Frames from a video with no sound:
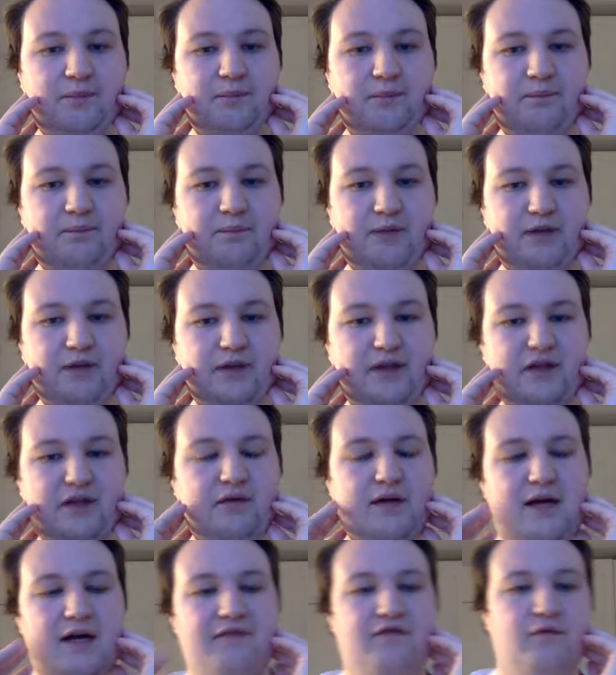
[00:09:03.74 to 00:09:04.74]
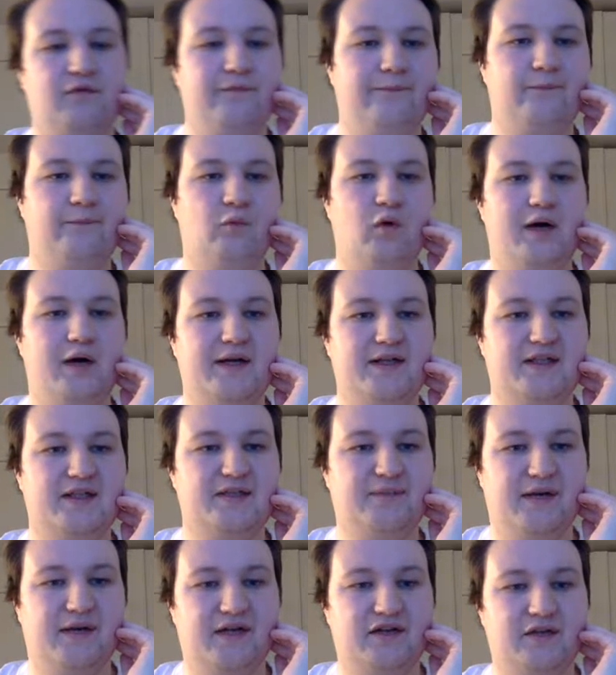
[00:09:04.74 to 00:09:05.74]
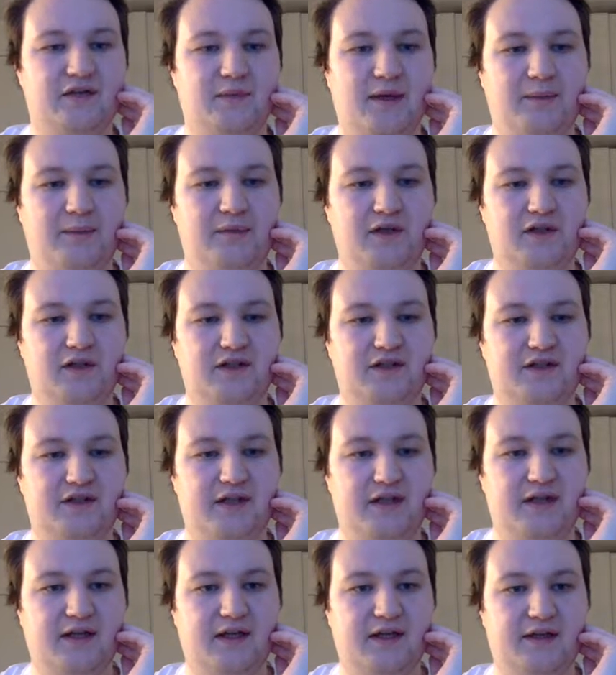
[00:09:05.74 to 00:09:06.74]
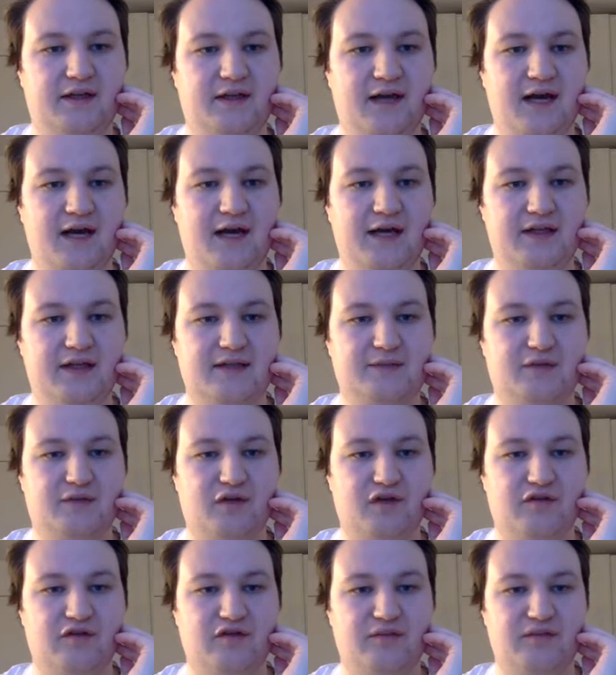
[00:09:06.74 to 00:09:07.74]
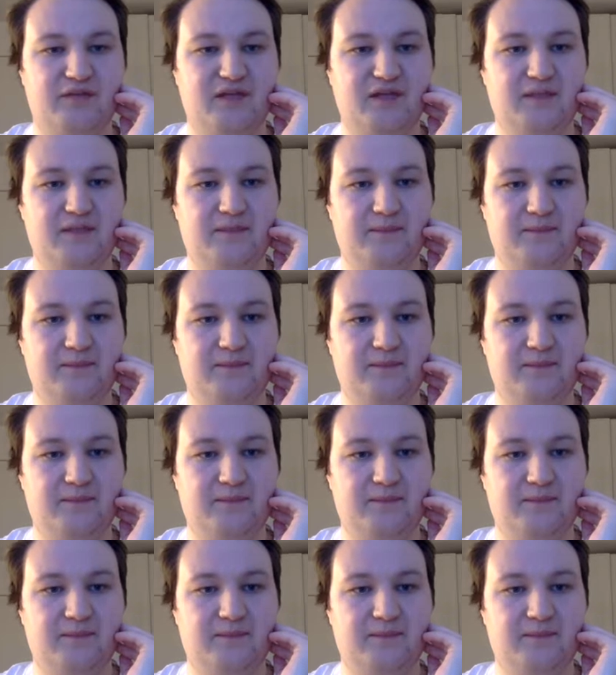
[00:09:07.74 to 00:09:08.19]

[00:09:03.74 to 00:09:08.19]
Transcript: but they don't have the widest spectrum. I'm going to stick it at the highest part of the B.